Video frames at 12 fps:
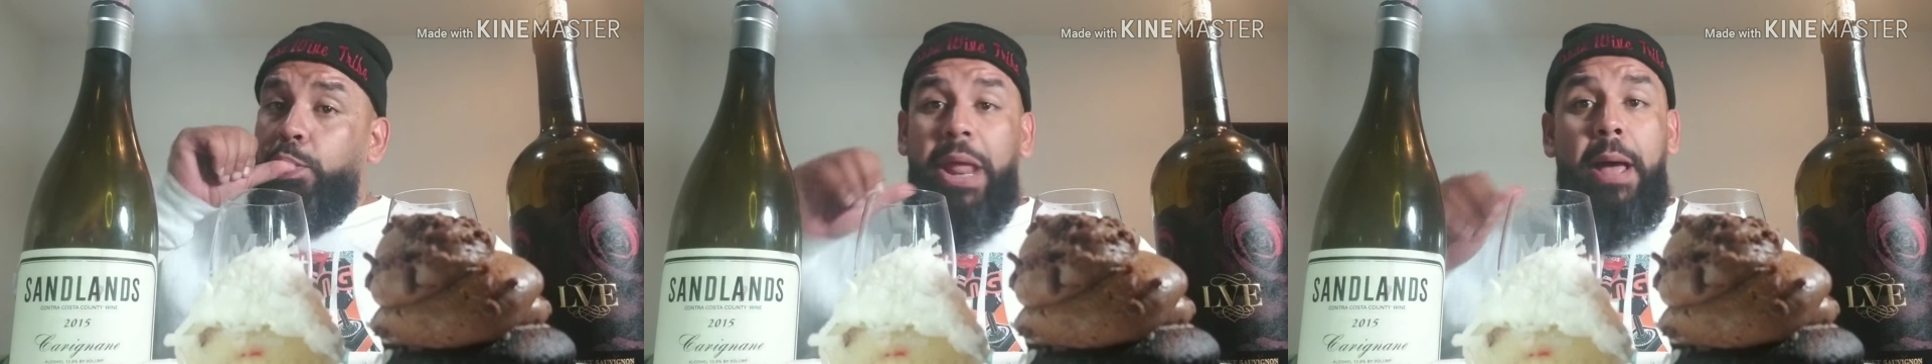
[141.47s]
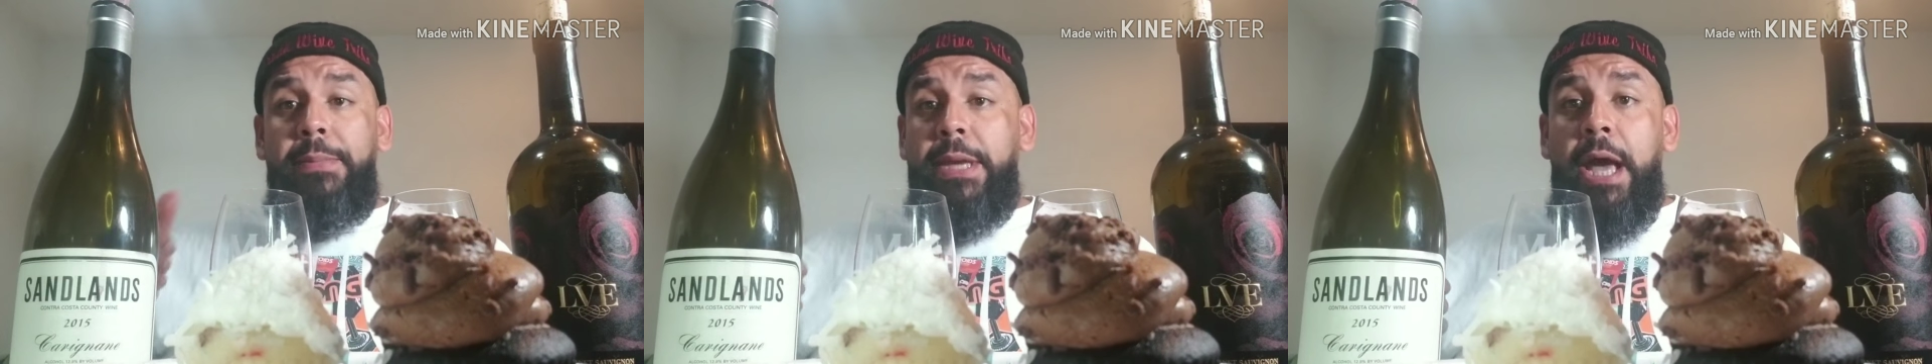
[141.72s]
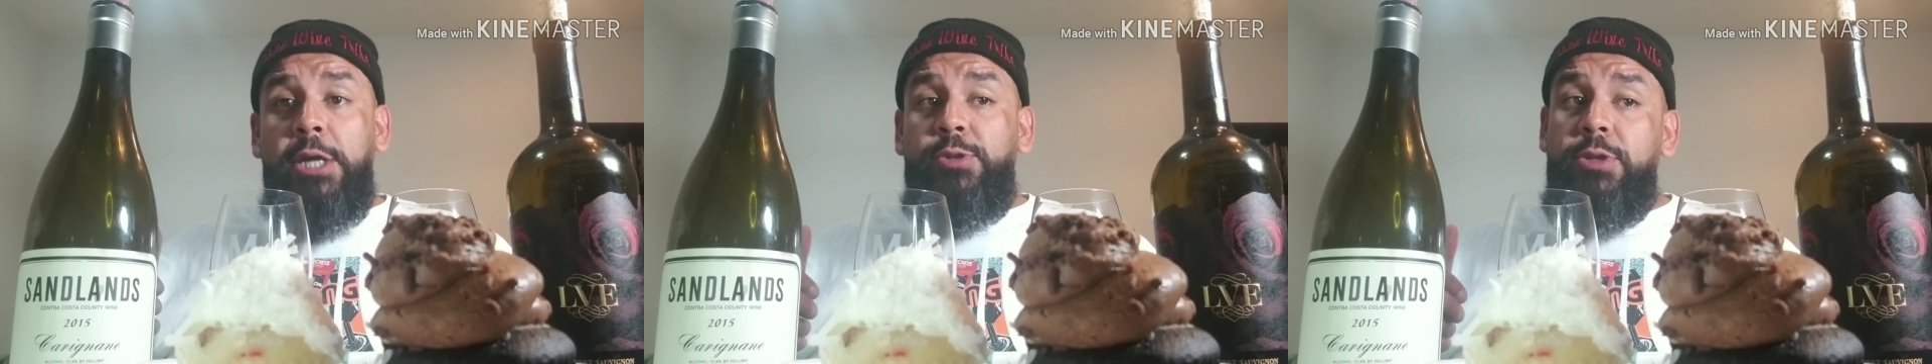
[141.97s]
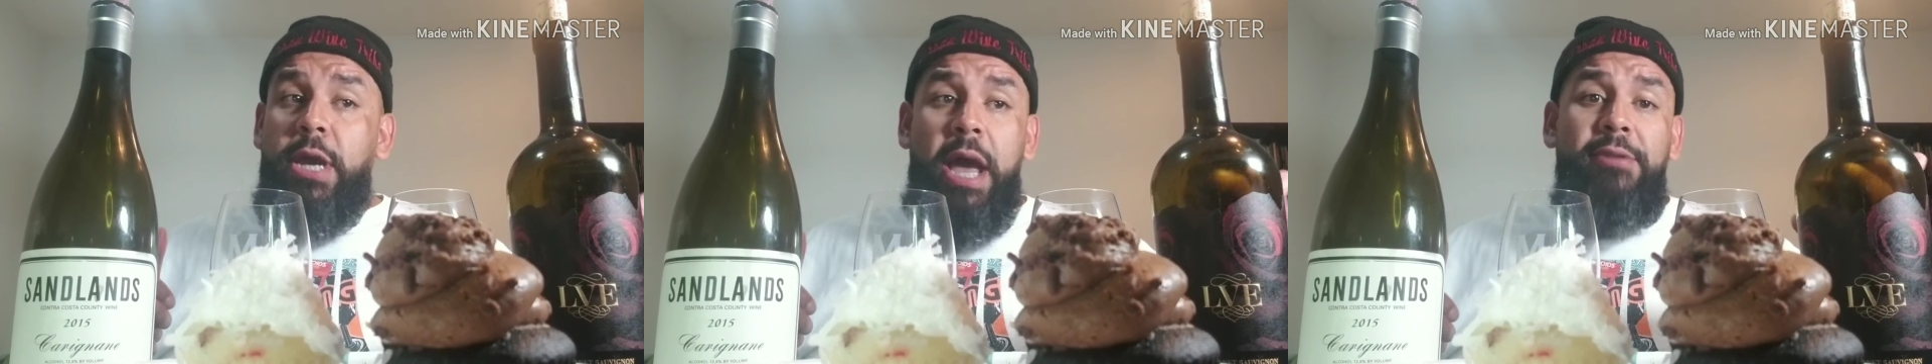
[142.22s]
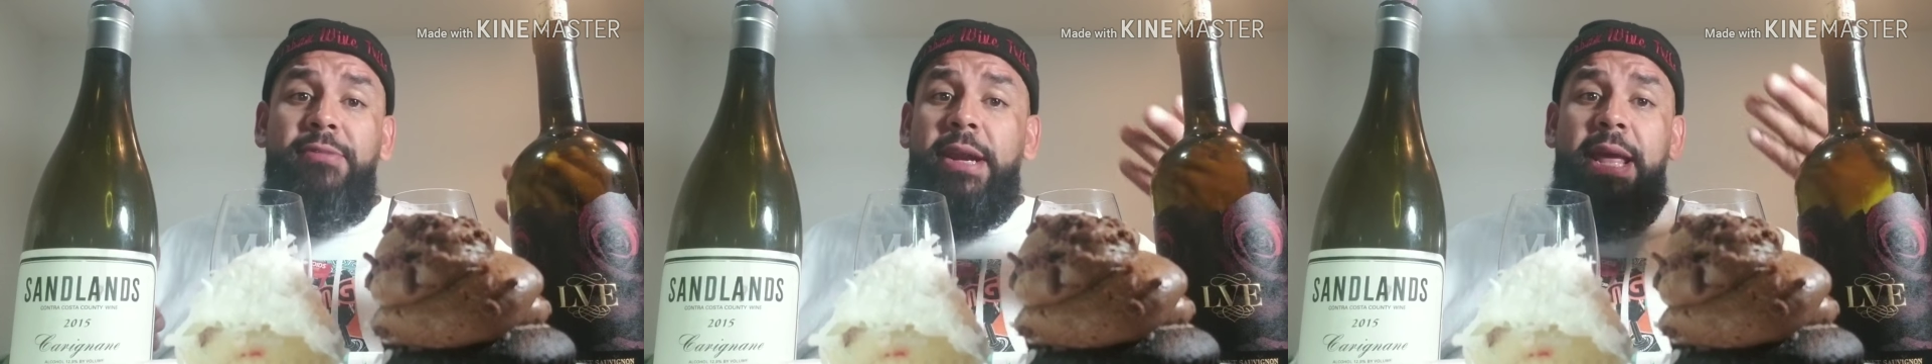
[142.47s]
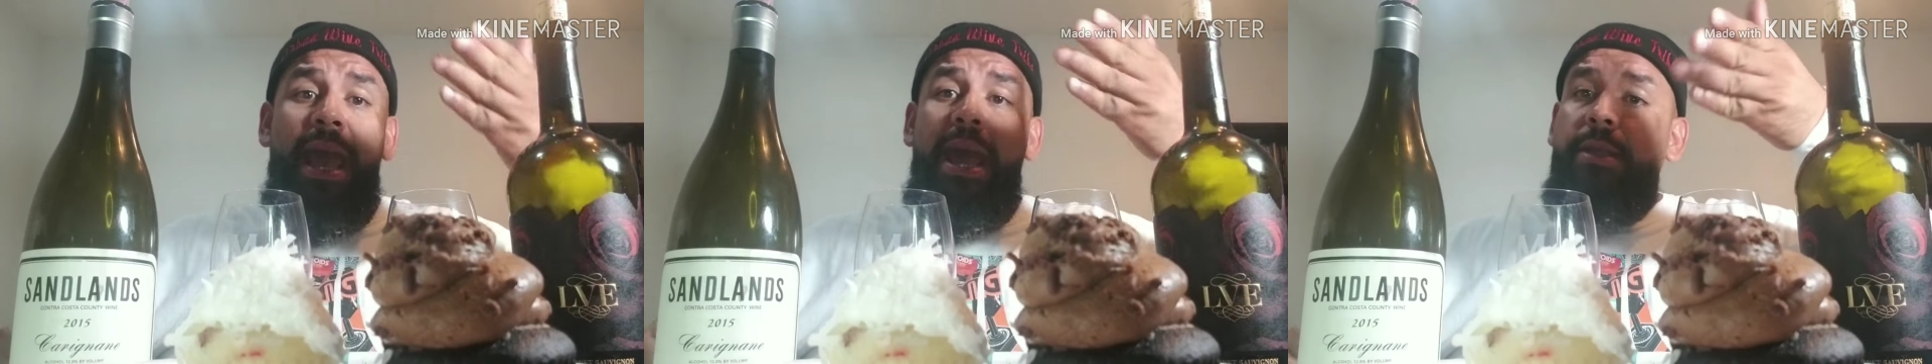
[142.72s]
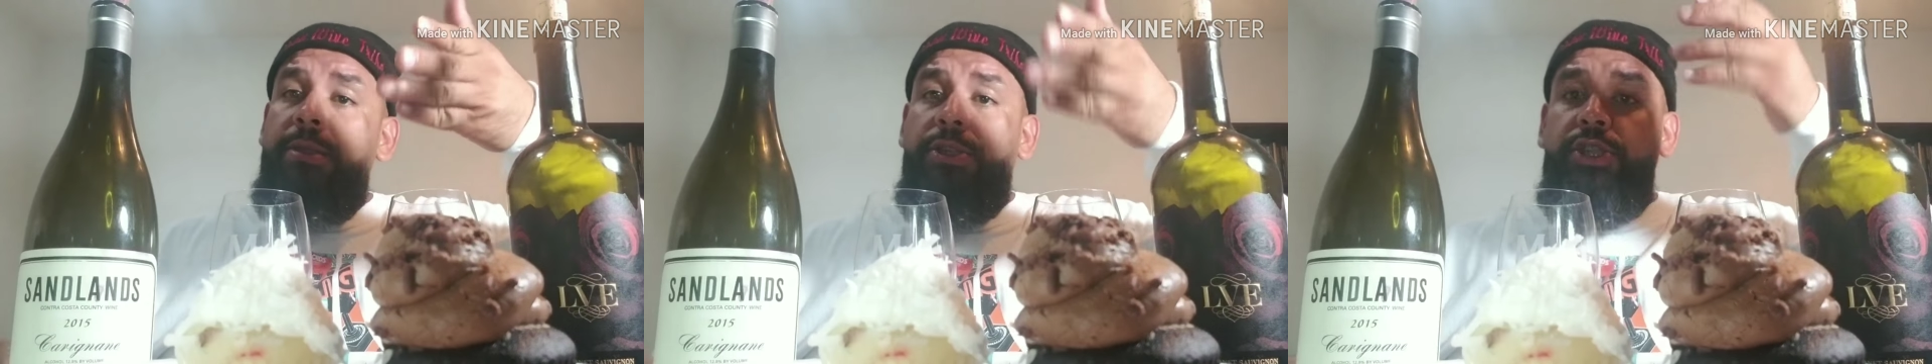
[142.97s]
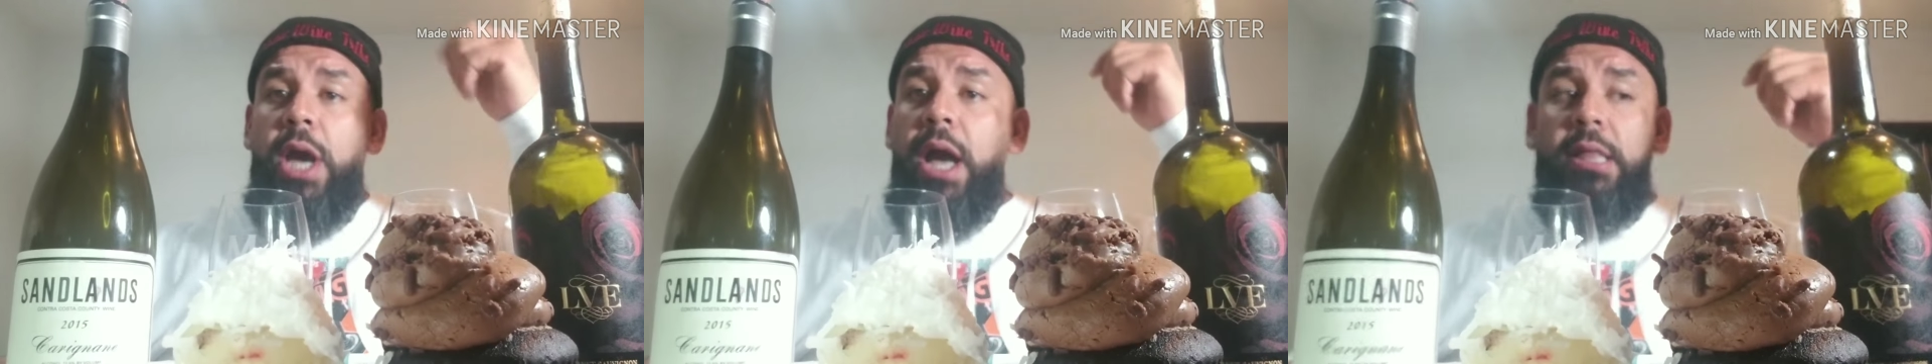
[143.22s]
I'll be honest with you, I already had the
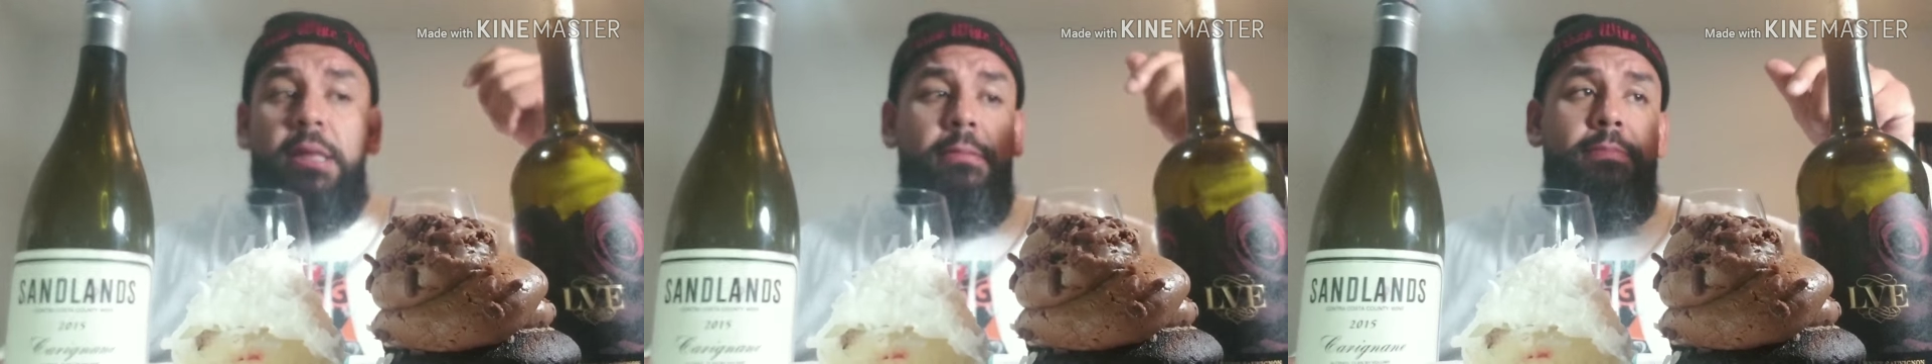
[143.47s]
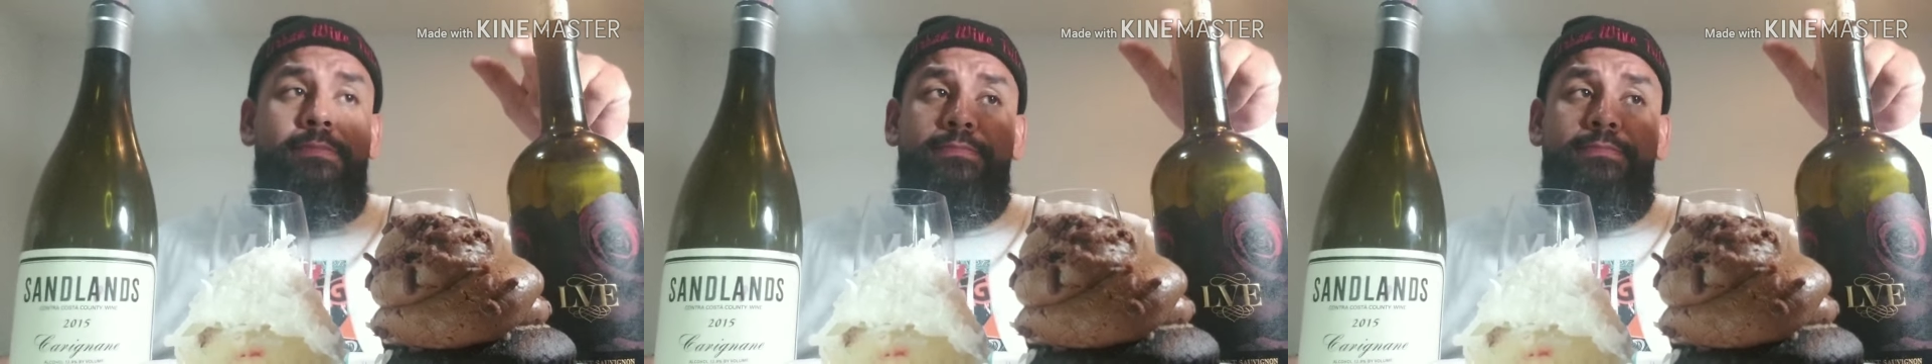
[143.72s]
chocolate